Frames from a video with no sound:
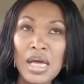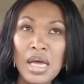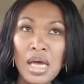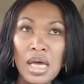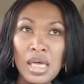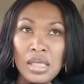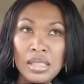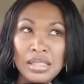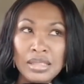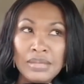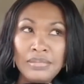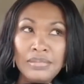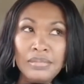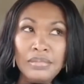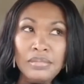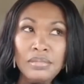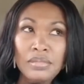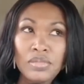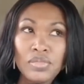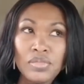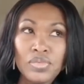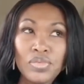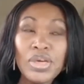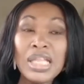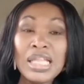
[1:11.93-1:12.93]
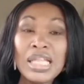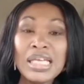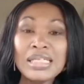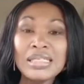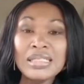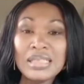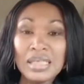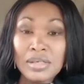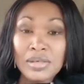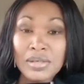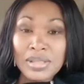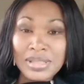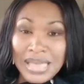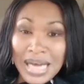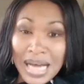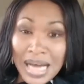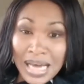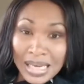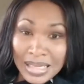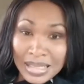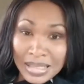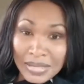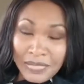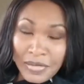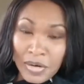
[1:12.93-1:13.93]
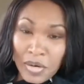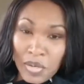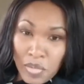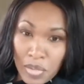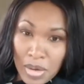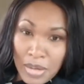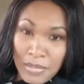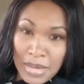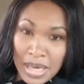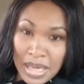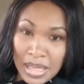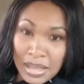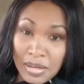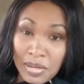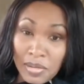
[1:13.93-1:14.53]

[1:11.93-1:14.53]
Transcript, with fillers: some really subtle signs for women.